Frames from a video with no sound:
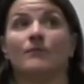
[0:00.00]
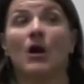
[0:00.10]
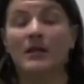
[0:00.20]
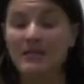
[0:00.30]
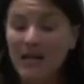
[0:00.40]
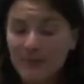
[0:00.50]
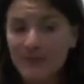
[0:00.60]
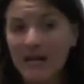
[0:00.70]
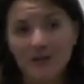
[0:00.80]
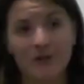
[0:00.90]

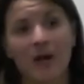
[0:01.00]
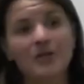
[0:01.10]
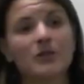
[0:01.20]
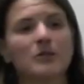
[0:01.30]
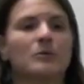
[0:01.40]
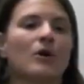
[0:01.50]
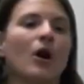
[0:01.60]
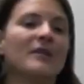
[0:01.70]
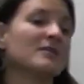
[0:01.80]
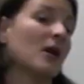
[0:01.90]
Archetypally, astrologically, we
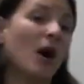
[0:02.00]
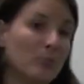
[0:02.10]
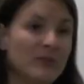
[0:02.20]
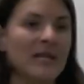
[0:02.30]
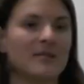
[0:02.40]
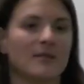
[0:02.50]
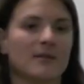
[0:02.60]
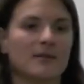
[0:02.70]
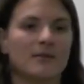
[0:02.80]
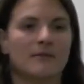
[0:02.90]
call these
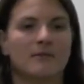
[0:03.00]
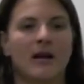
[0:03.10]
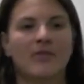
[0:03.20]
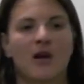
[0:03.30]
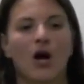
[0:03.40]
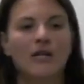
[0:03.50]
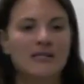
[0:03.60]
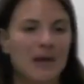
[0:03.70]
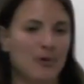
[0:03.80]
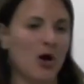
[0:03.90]
complexes, right? The
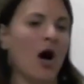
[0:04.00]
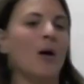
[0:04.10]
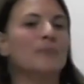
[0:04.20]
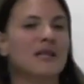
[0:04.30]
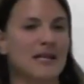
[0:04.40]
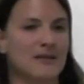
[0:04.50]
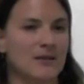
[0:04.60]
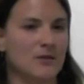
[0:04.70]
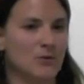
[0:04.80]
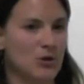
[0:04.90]
archetypal
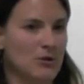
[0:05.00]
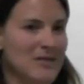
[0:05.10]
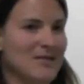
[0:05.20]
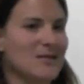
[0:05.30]
complexes, which you can